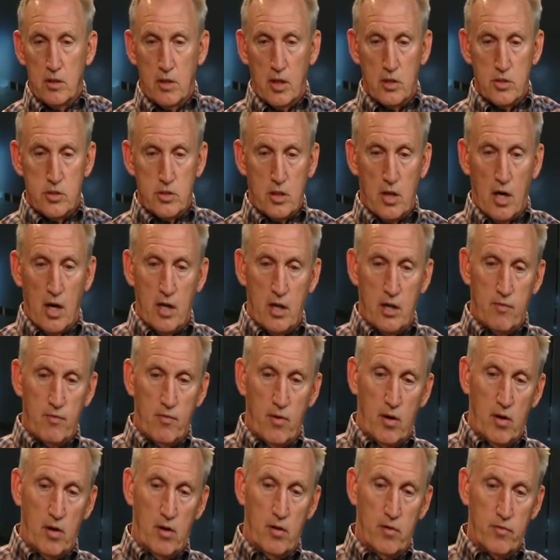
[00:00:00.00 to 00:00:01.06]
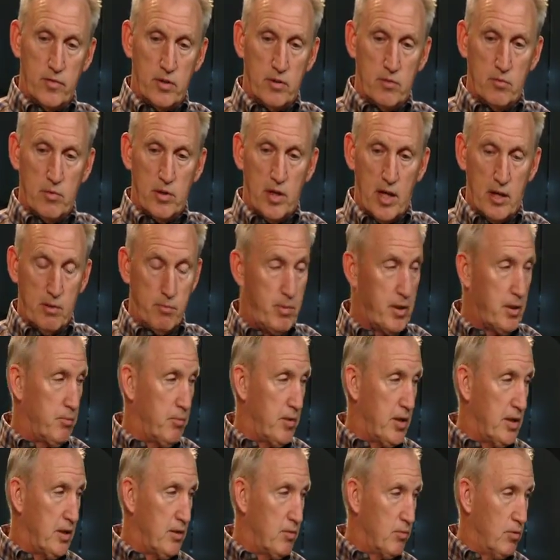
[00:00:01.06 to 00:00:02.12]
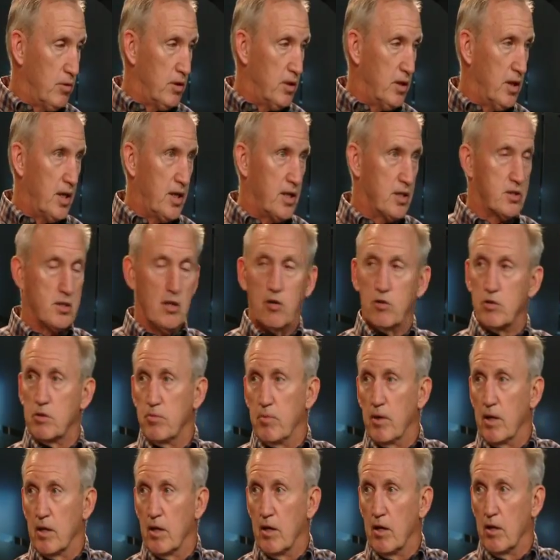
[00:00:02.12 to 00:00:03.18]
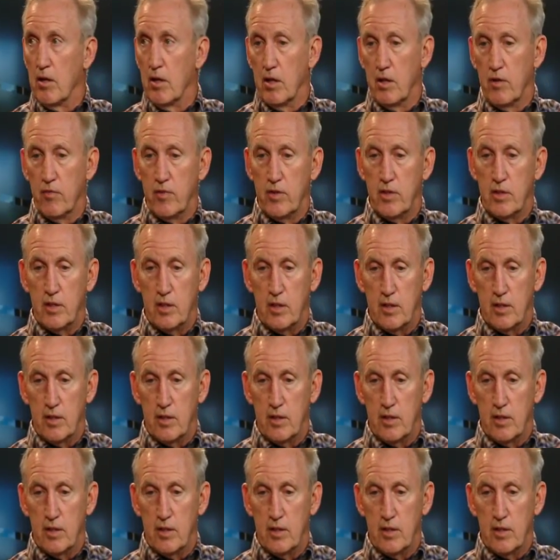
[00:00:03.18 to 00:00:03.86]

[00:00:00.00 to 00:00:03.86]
Got Scott involved, and we had a big meeting one day and talked about all of it.